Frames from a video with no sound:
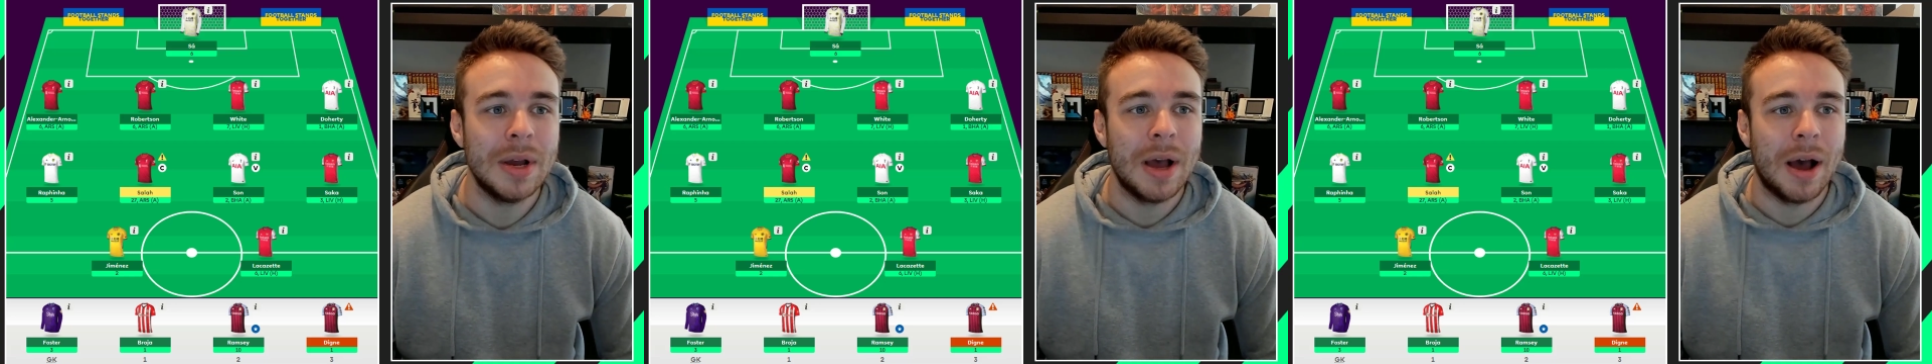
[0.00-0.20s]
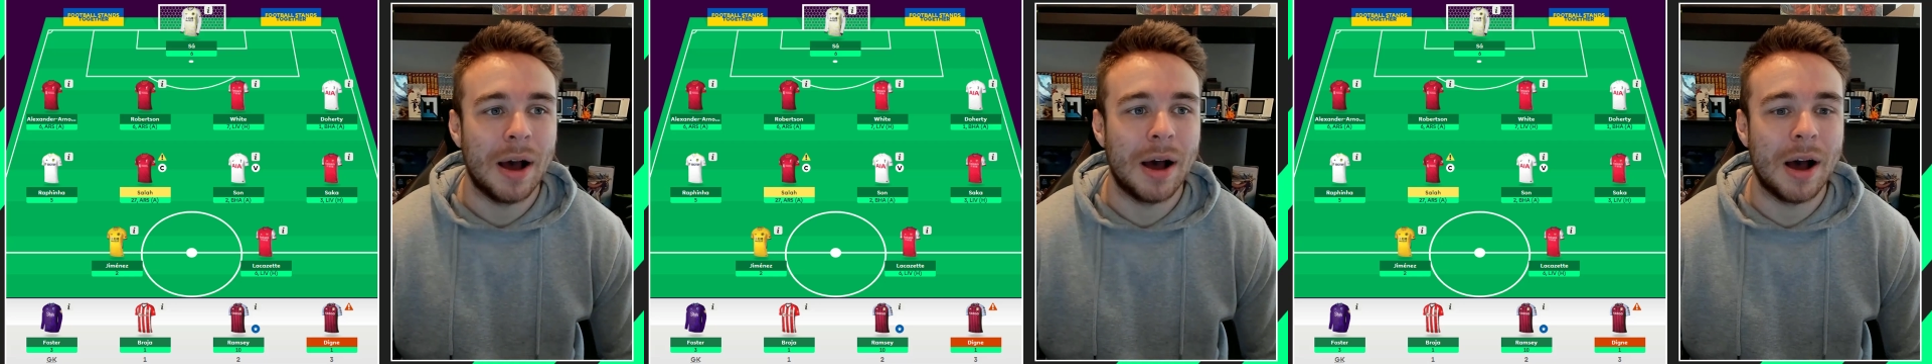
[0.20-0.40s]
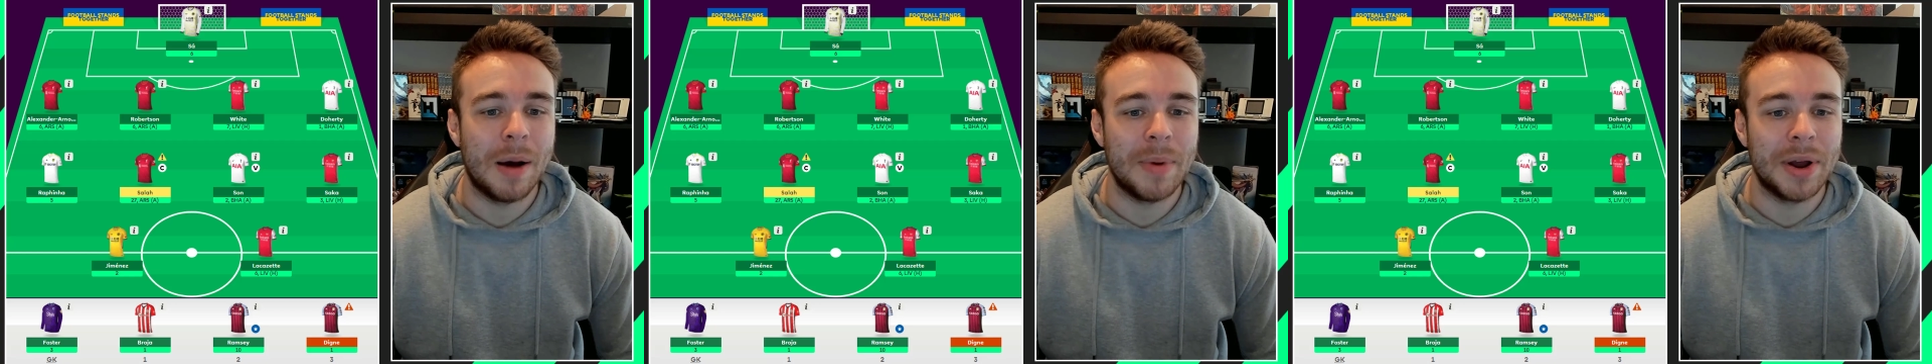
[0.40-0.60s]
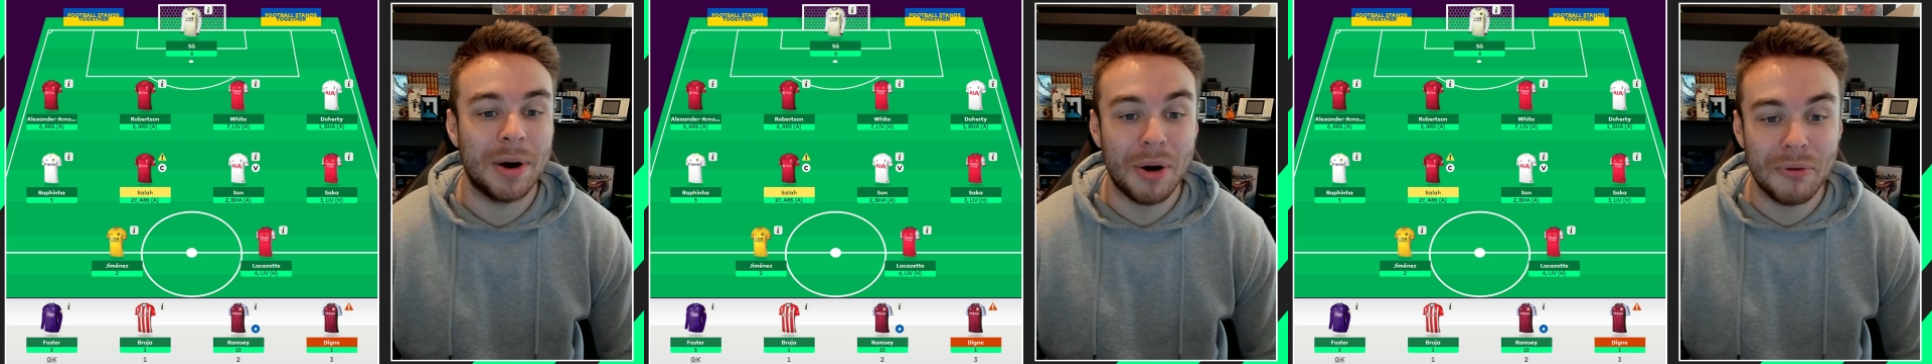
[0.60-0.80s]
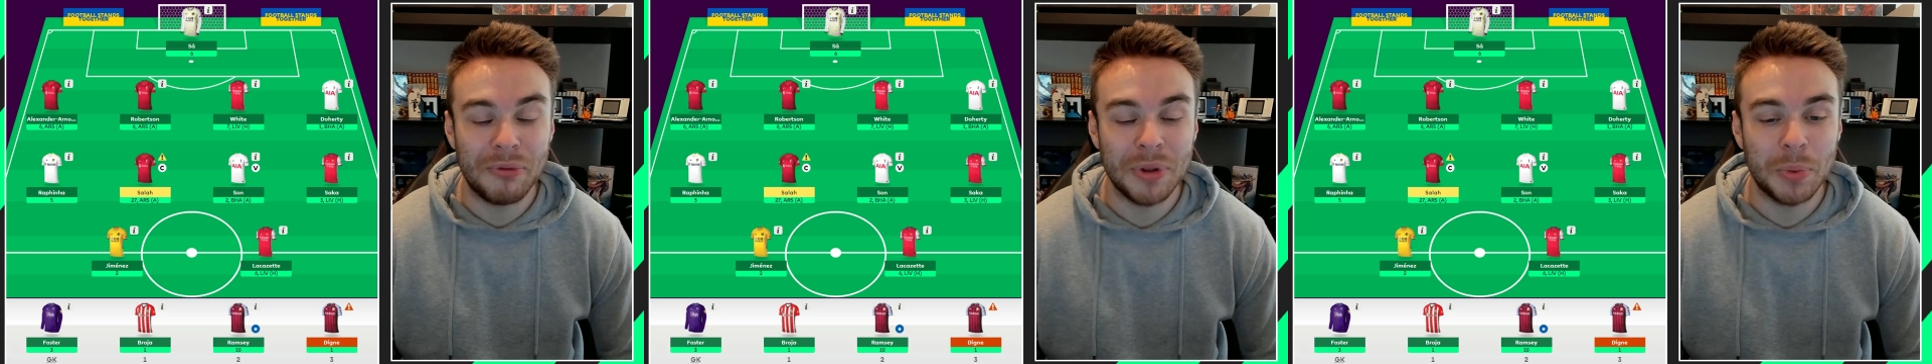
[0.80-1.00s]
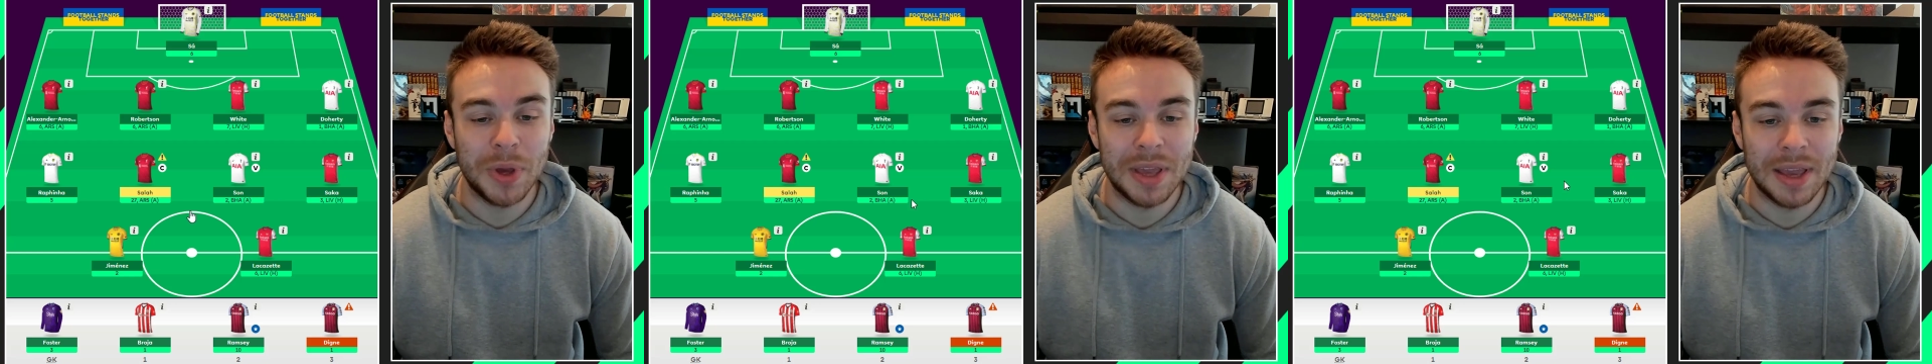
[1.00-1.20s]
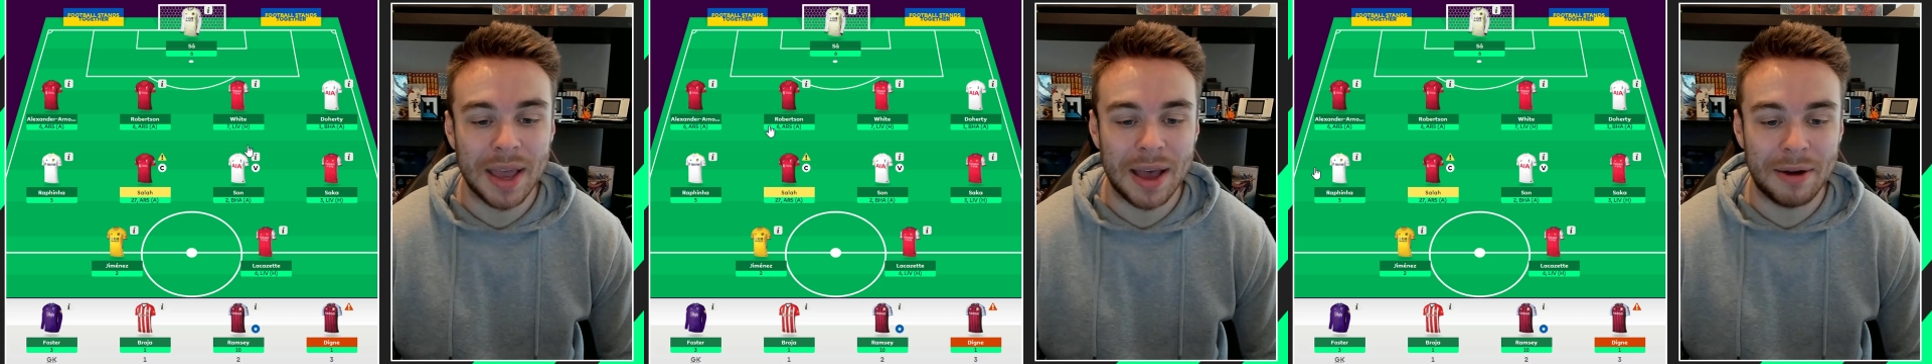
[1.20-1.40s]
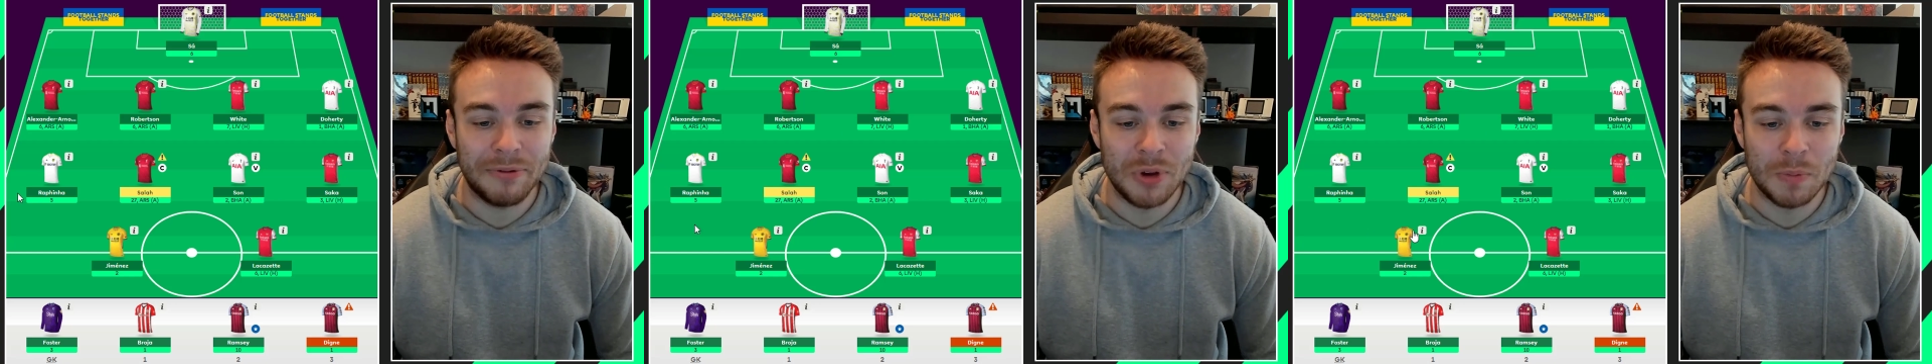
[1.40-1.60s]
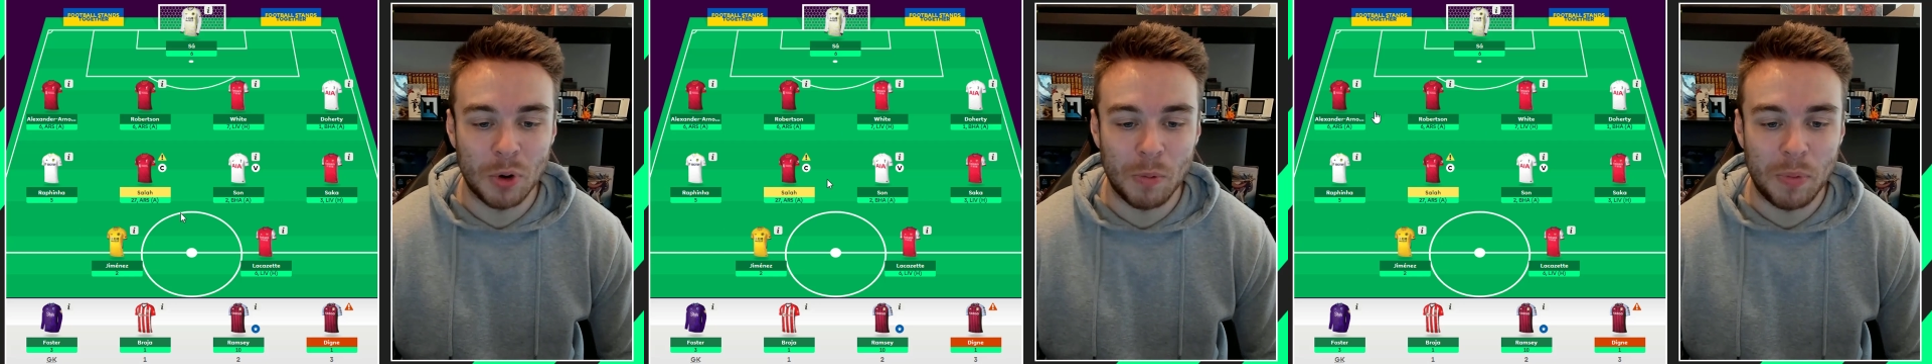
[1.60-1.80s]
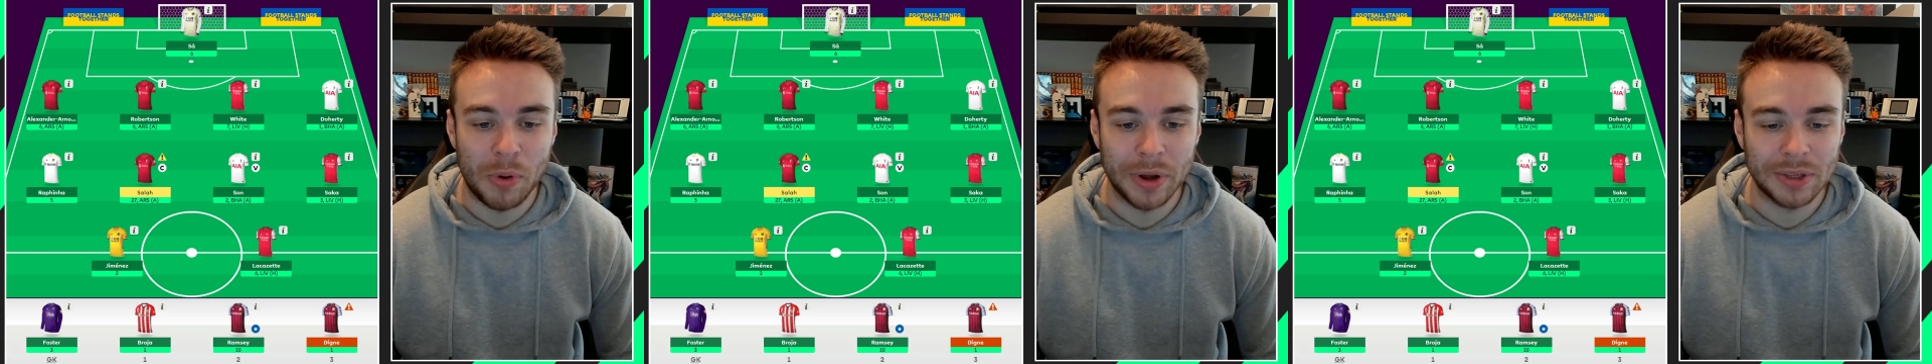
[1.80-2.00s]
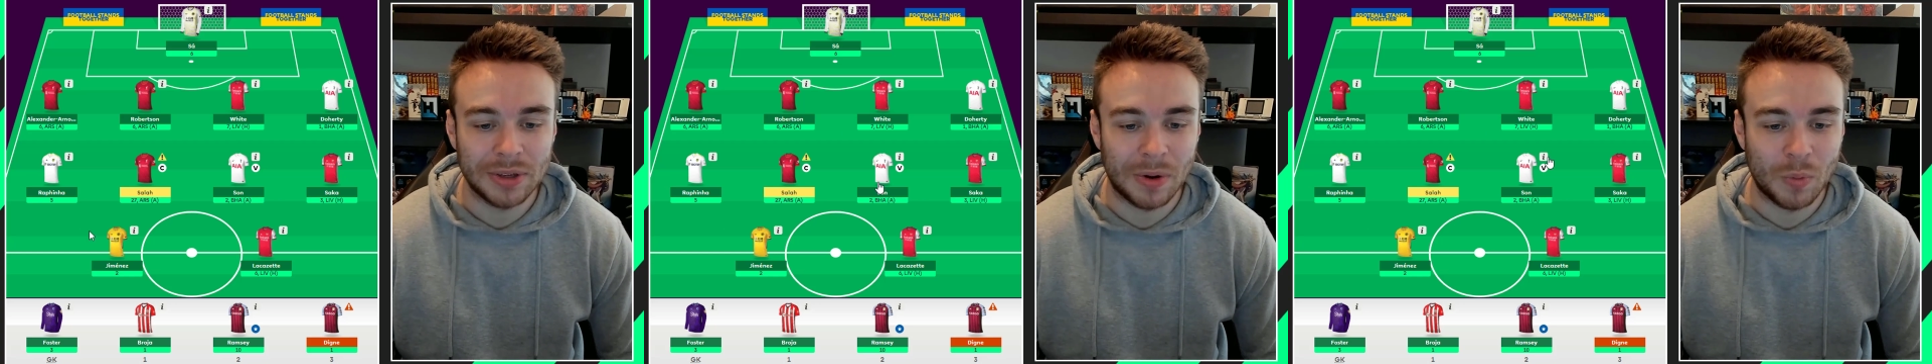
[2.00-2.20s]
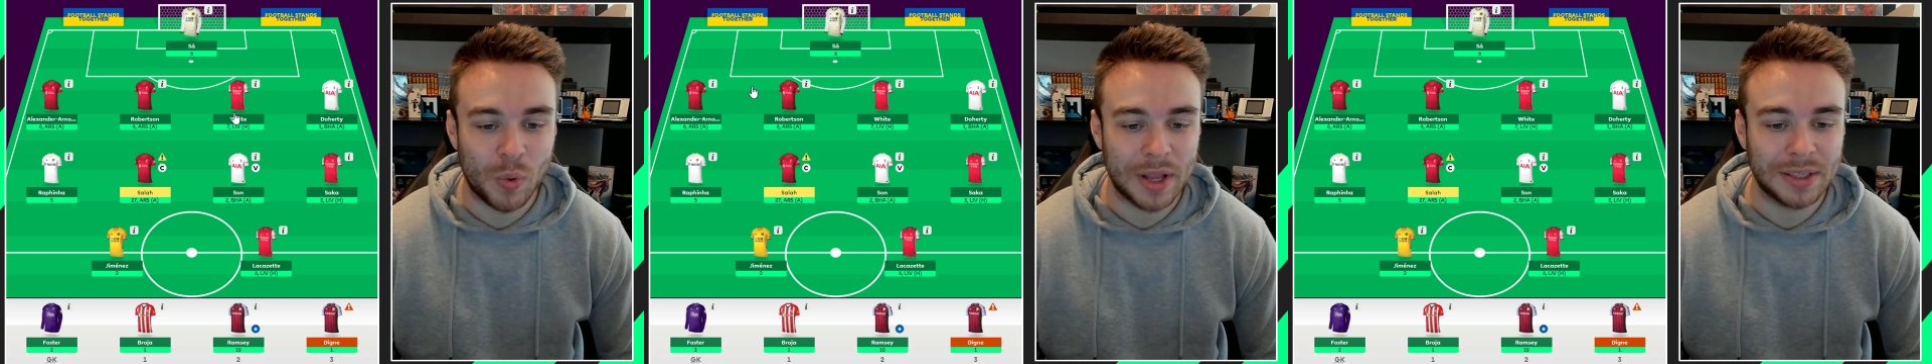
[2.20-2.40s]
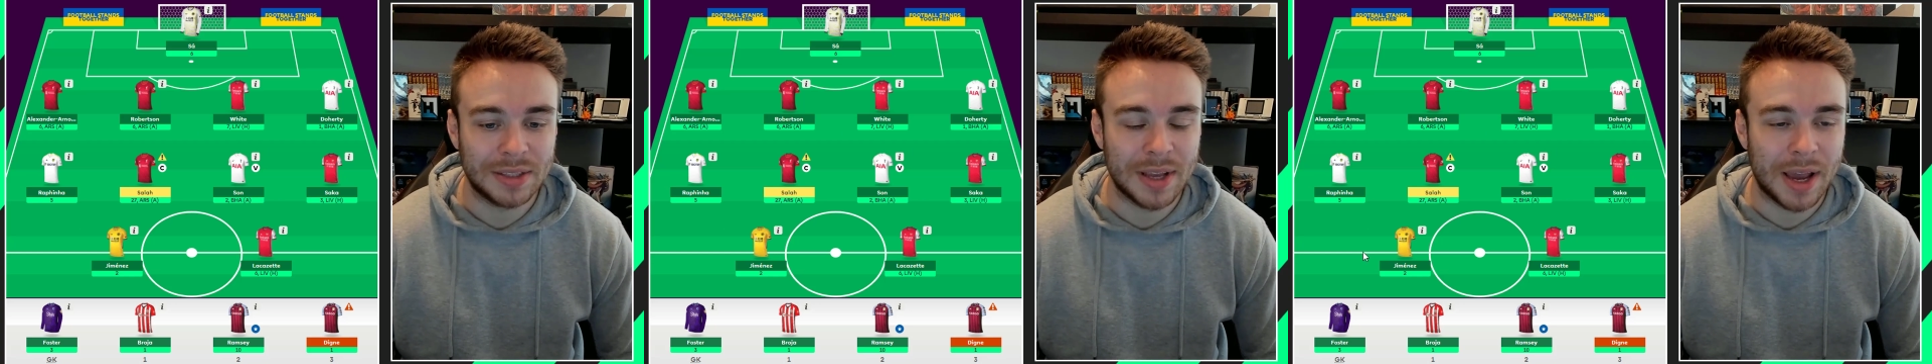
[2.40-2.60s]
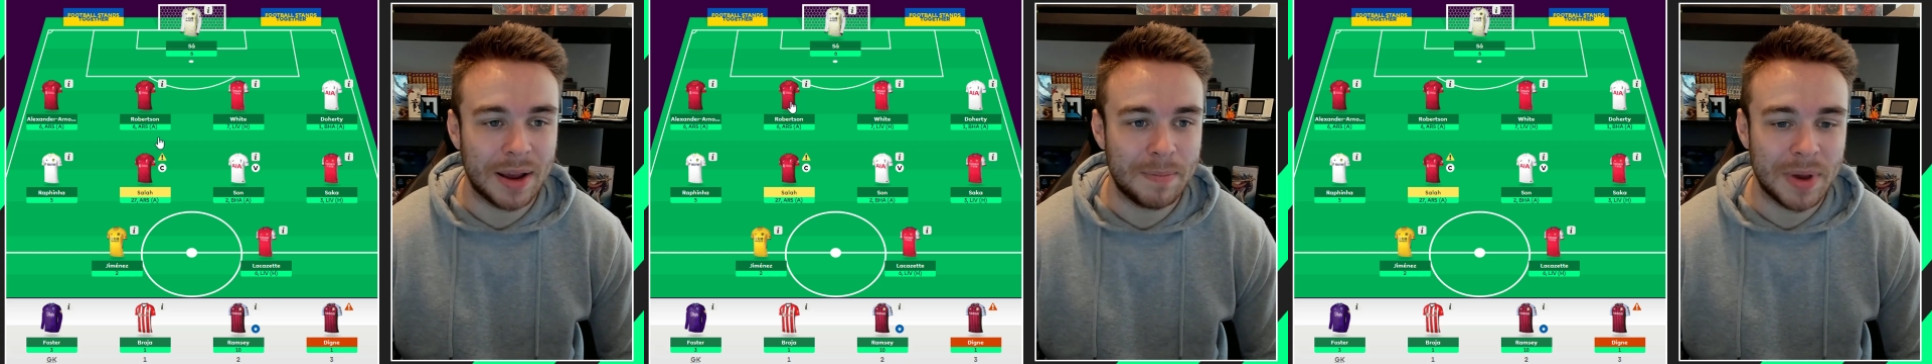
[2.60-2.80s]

and hopefully we can get a few more points on Wednesday,